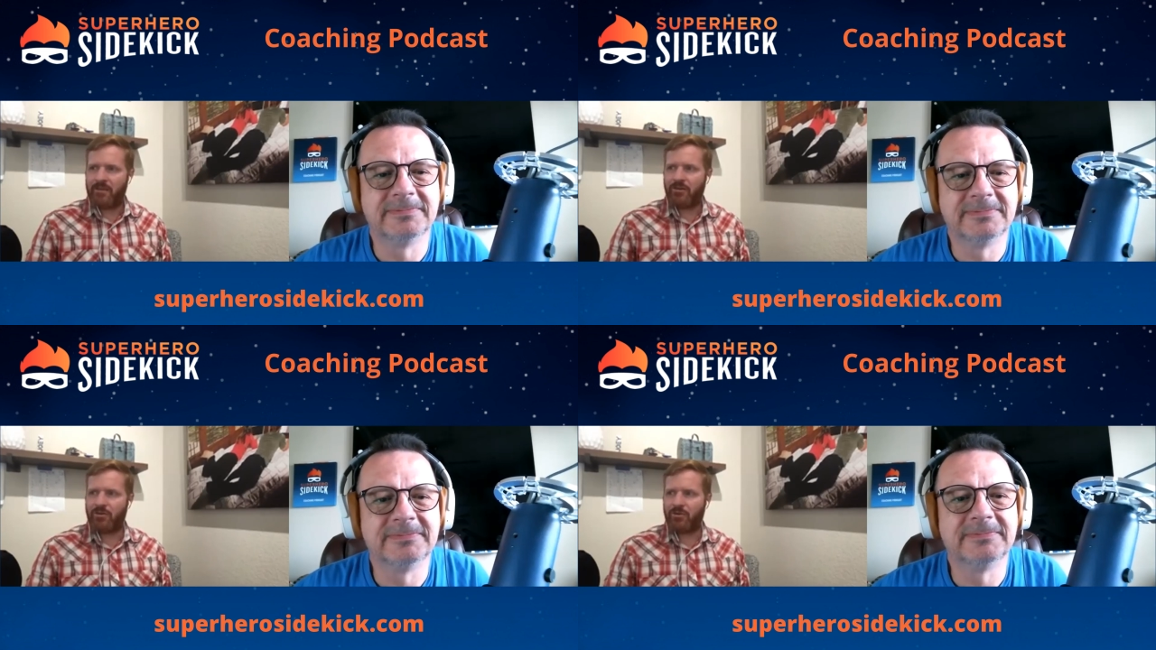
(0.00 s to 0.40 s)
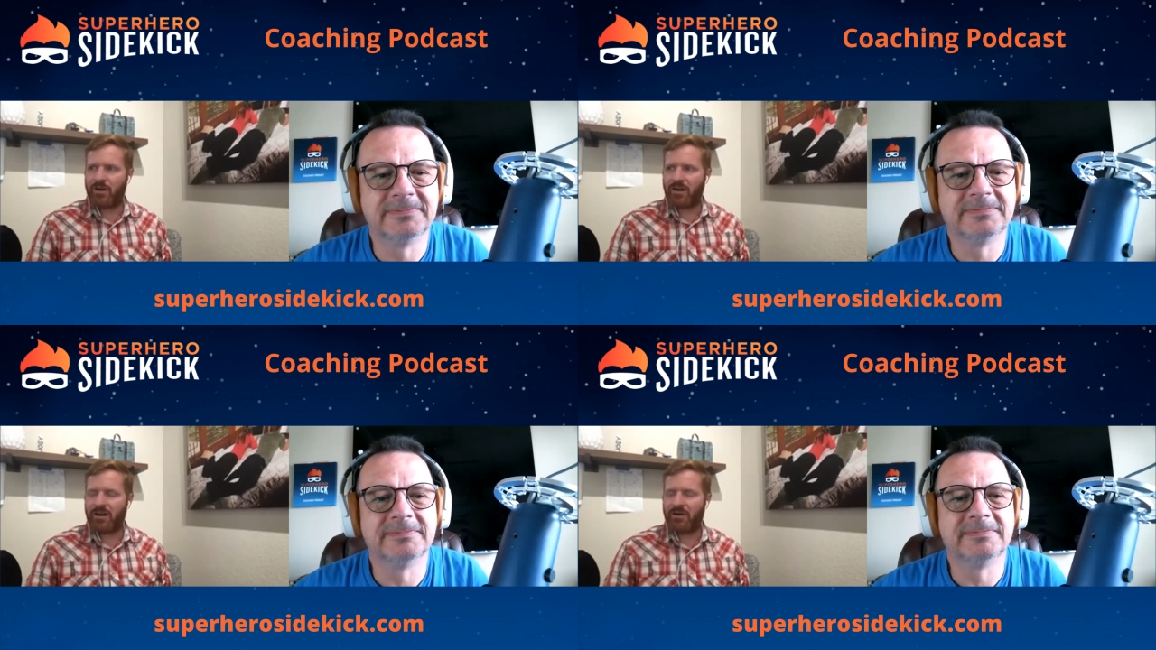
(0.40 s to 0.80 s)
Speaker 1: who
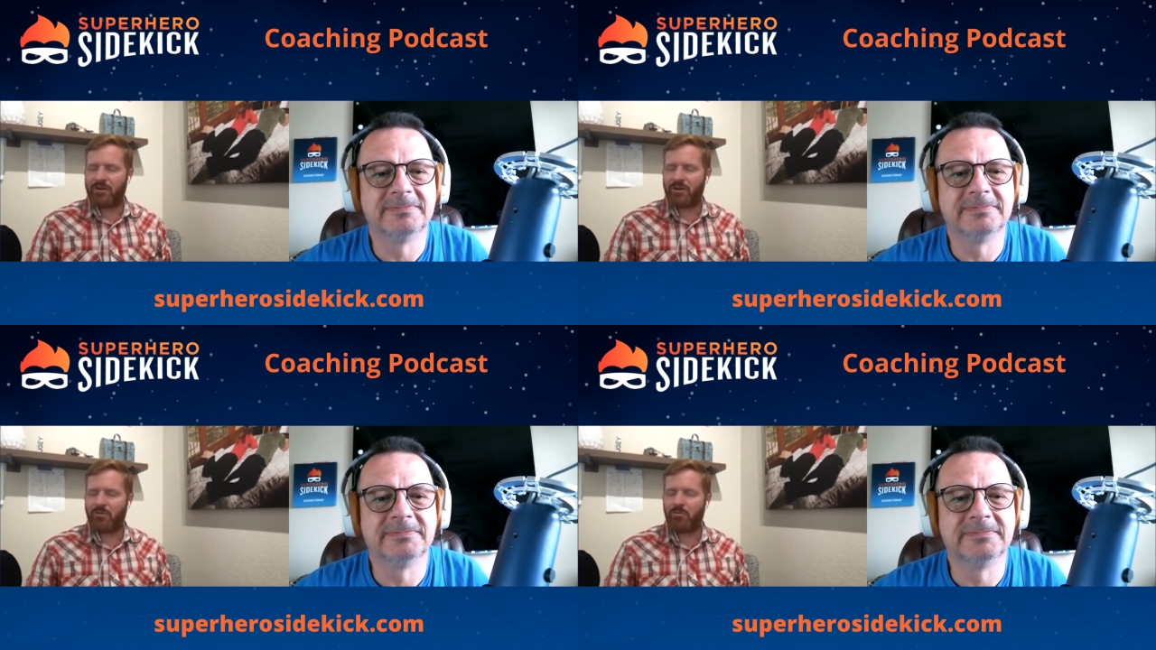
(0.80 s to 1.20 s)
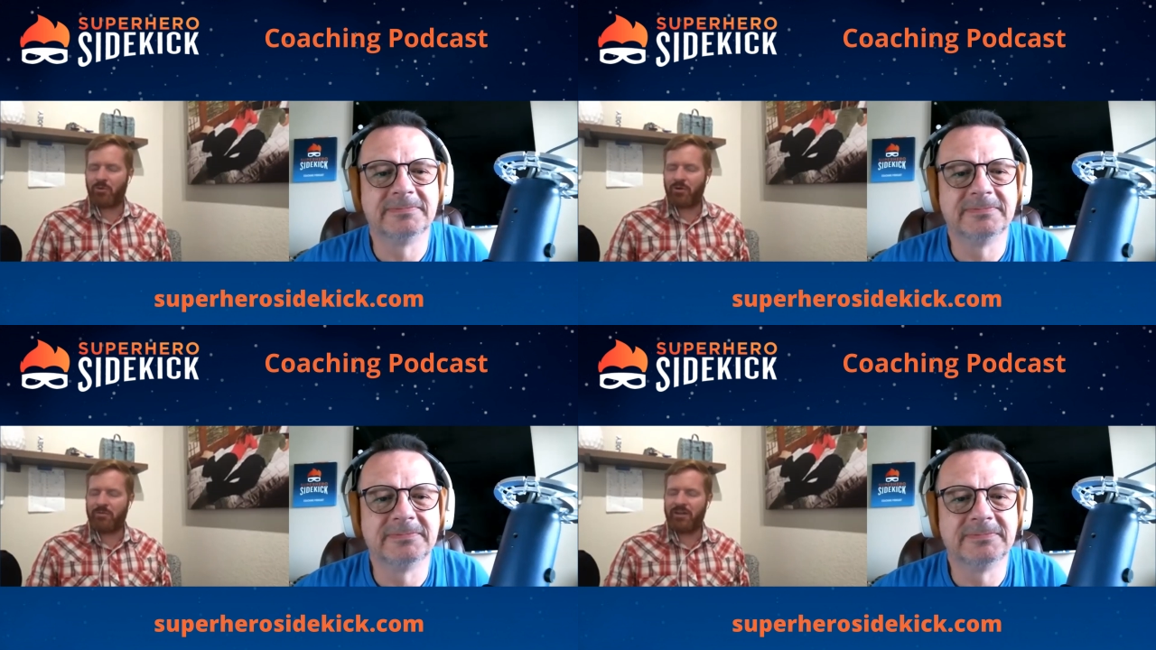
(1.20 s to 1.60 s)
uh,
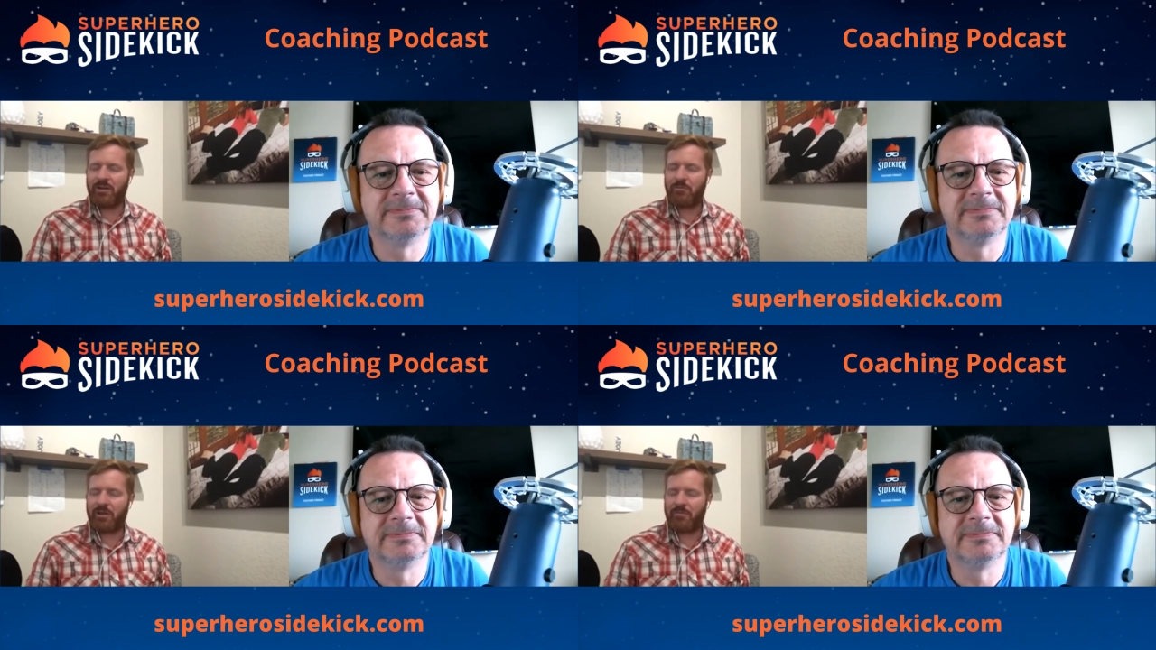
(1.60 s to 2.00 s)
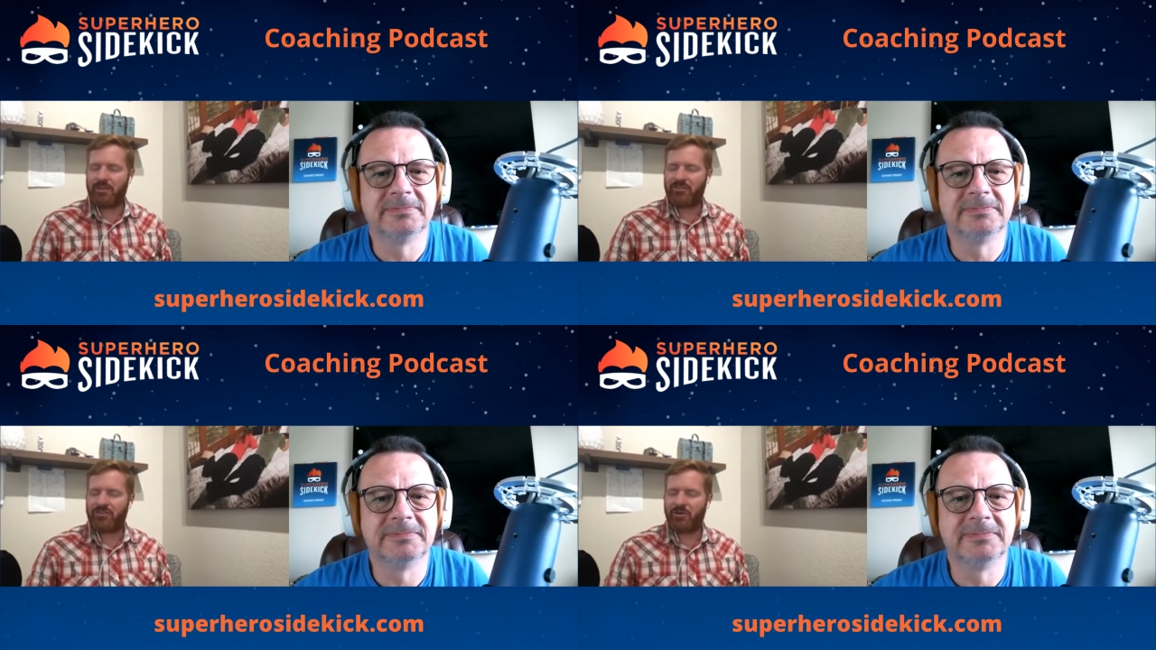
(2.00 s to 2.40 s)
we, we, need to bring him
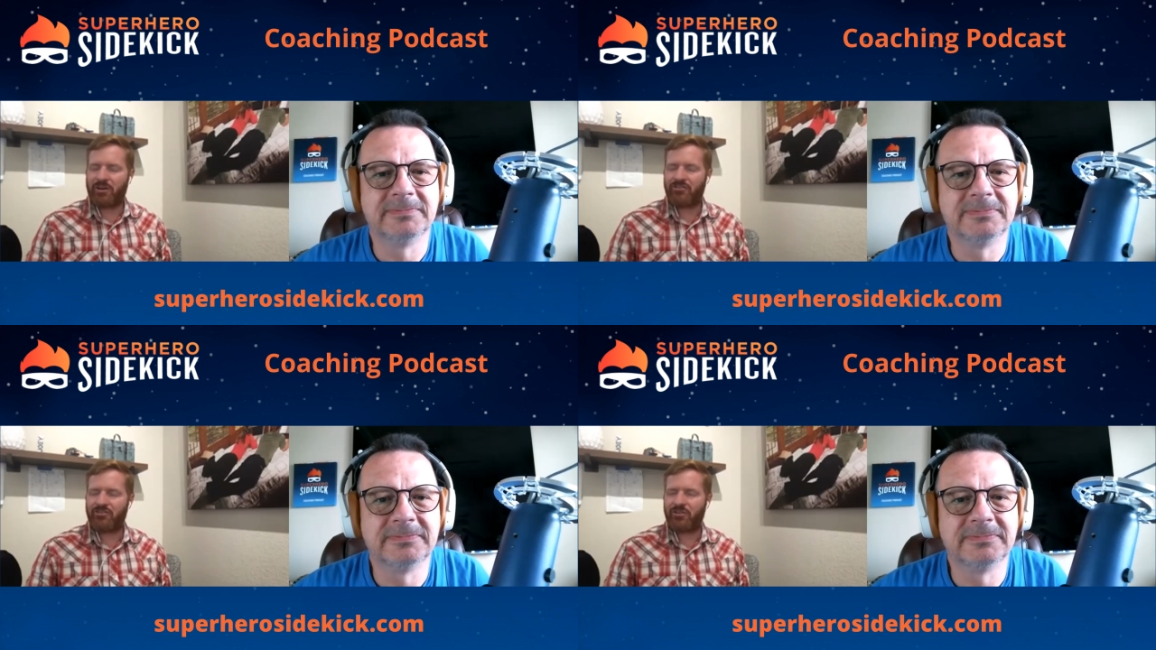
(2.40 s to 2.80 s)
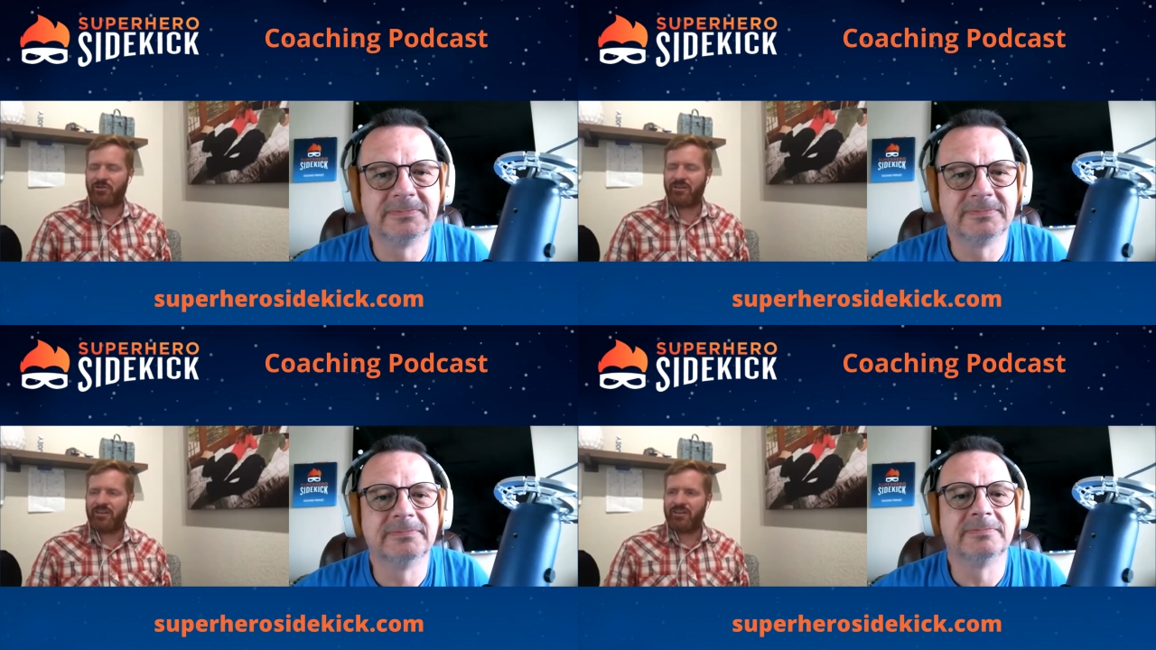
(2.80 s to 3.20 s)
on the show here
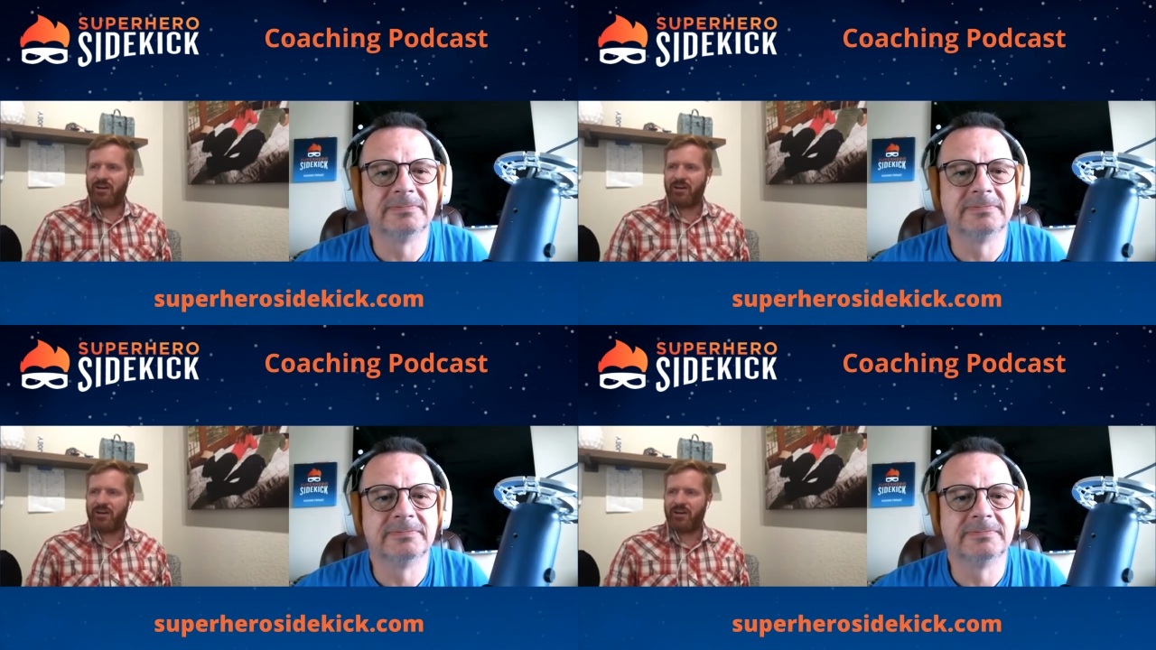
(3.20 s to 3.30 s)
soon.